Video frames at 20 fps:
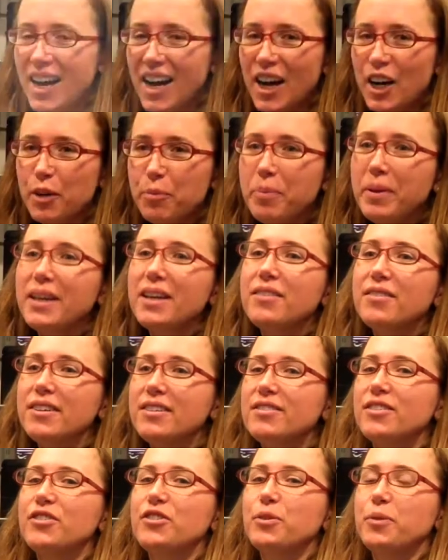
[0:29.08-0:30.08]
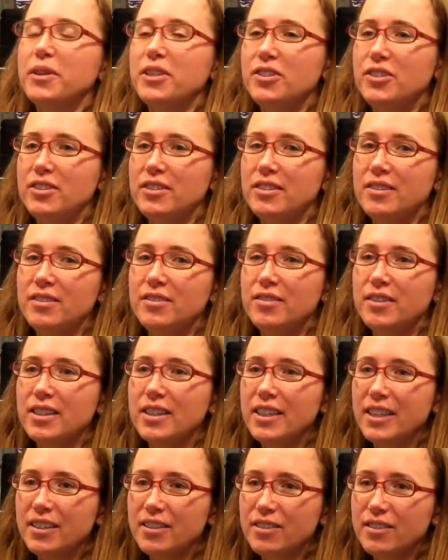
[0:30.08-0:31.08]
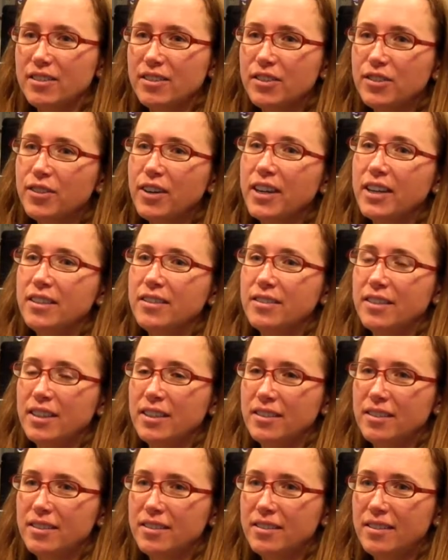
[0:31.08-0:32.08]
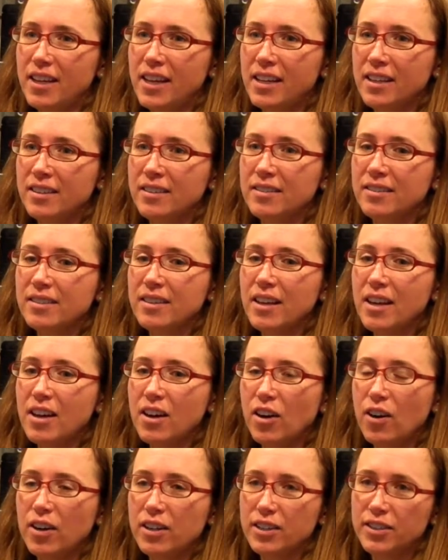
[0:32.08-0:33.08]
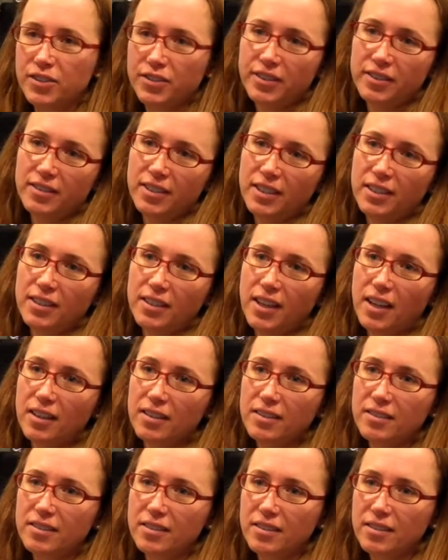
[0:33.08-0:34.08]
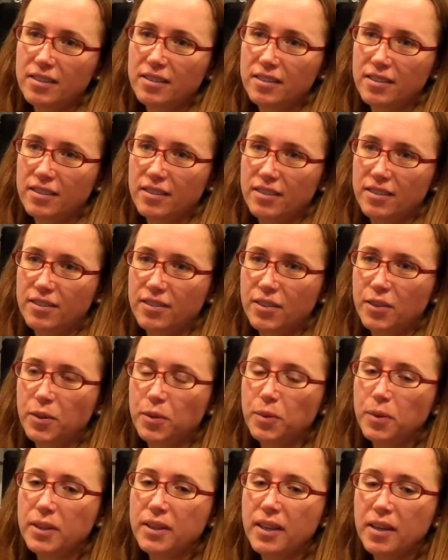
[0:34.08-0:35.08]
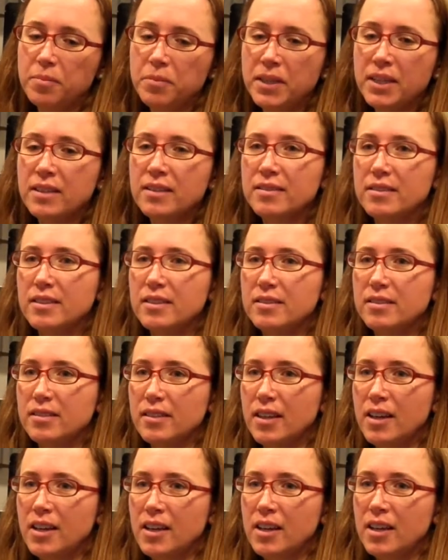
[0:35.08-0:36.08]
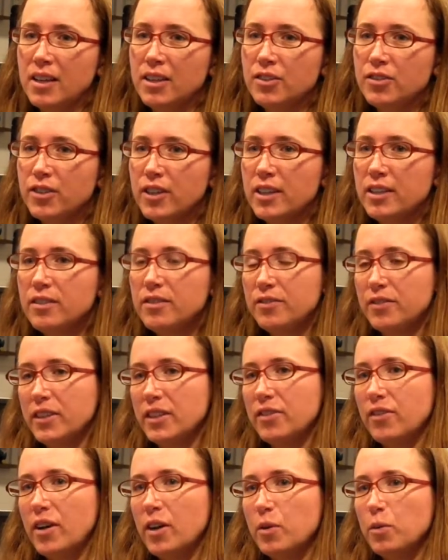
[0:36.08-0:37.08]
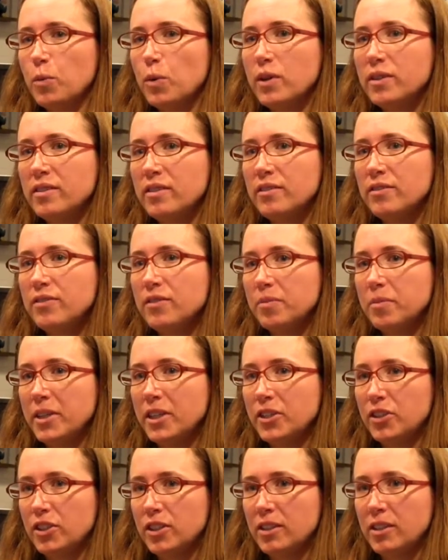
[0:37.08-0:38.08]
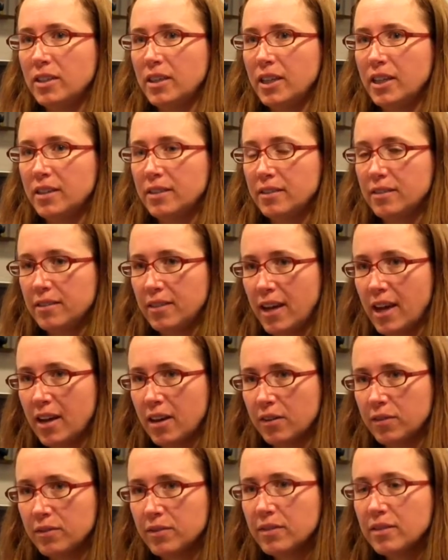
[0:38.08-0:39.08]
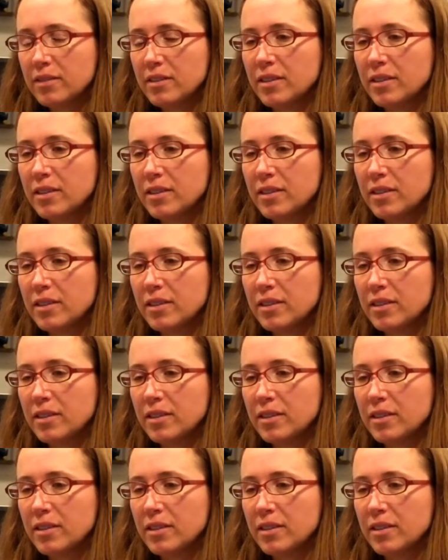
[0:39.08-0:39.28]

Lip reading: Our big research question relates to trying to understand auditory scene analysis. So what that means is trying to figure out what information in sound